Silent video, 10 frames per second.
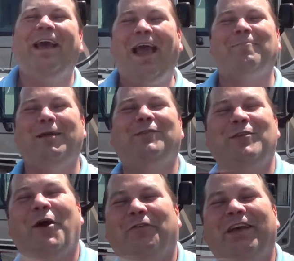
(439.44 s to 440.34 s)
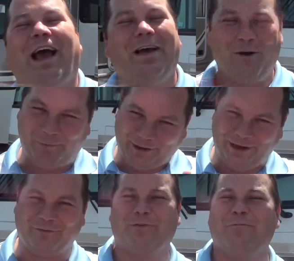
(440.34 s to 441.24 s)
Hey, Mitch the RV guy, hoping to
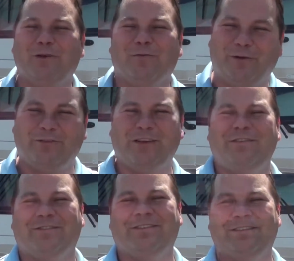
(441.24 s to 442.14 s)
hear from you real soon.